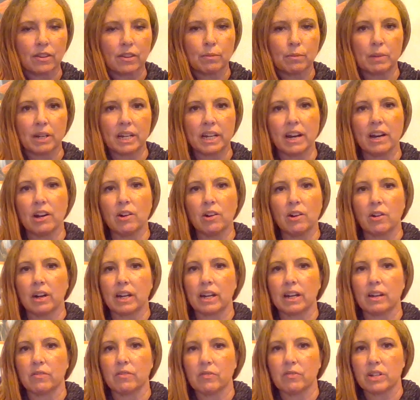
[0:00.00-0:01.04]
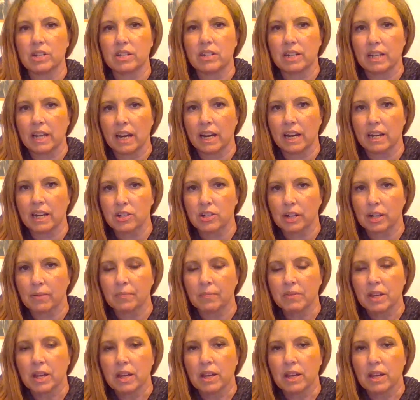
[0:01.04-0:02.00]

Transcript: the McCarrick investigation.